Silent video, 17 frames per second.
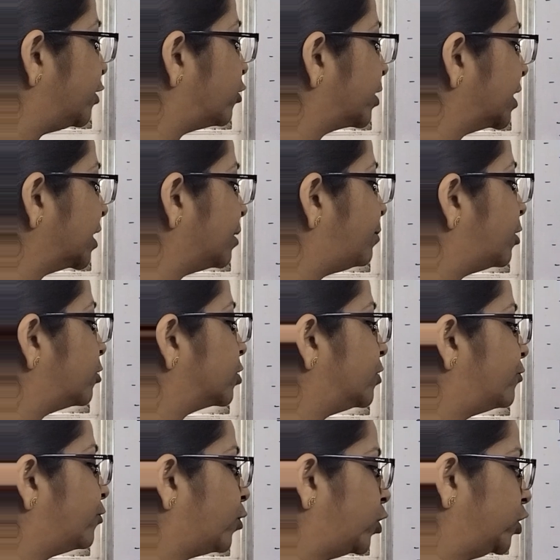talking about the
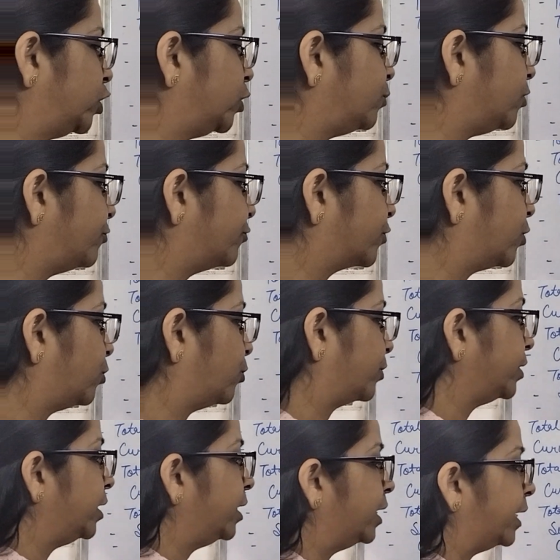volume of
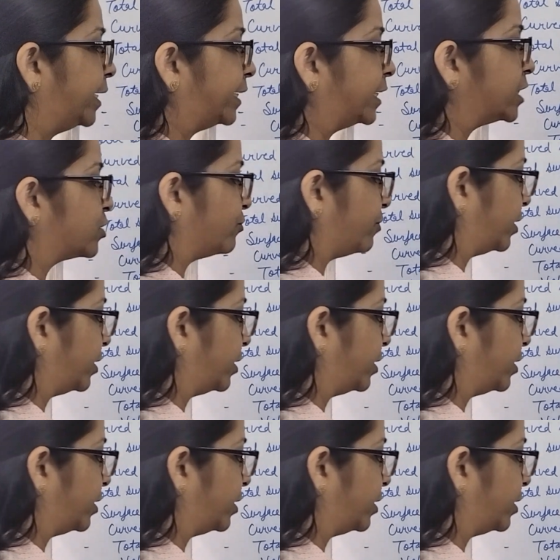cone, it is